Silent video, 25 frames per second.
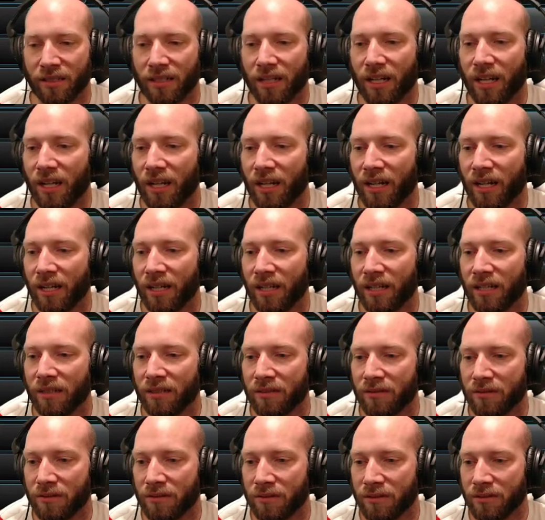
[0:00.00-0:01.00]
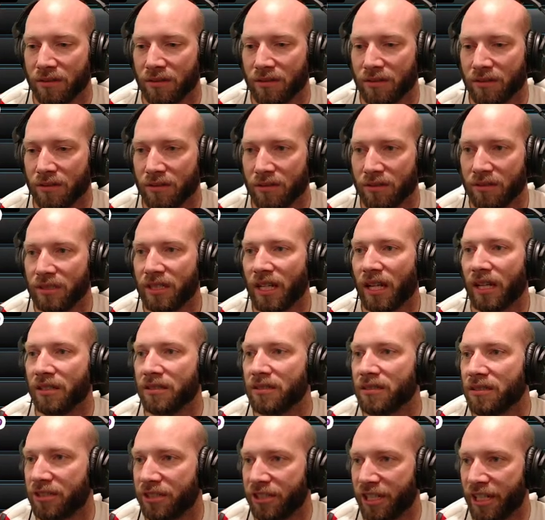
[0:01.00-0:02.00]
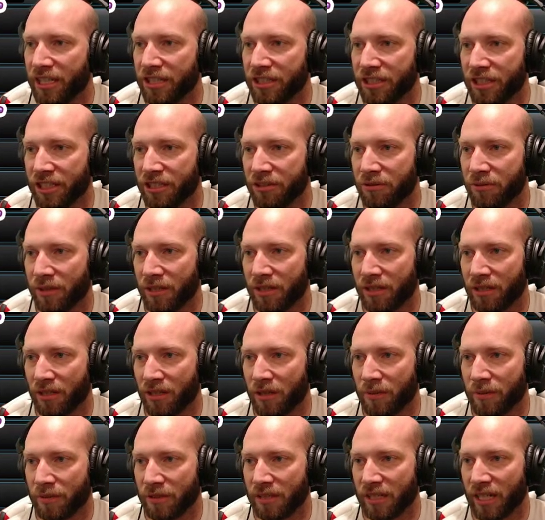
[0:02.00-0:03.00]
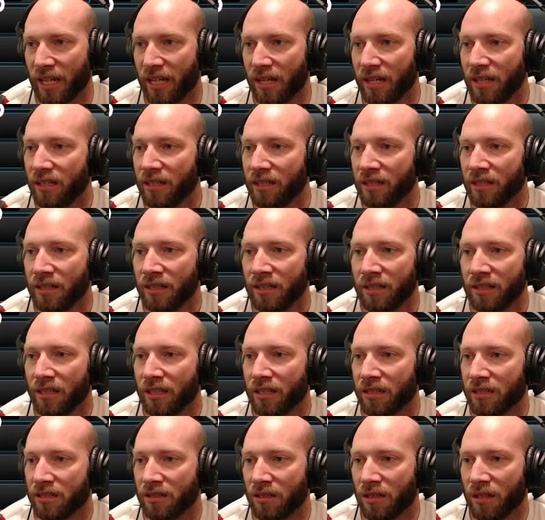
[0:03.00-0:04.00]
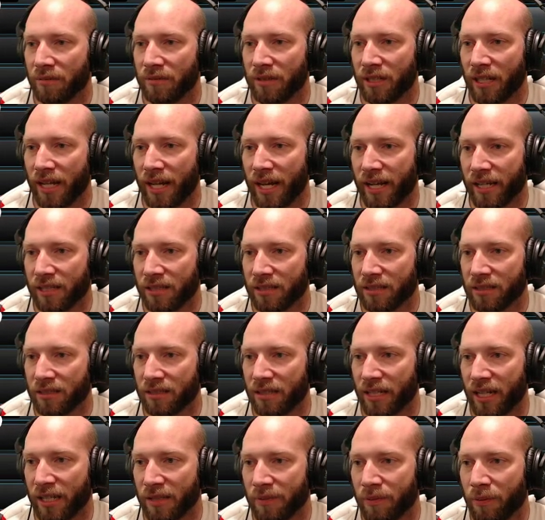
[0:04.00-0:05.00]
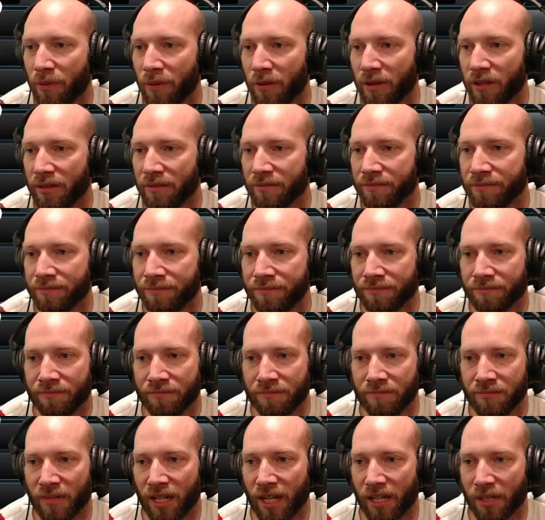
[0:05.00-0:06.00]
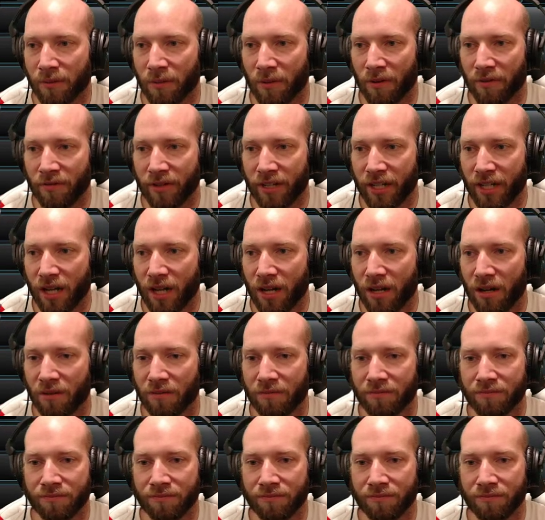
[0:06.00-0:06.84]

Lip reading: change each one to 30%, then just go up to export video.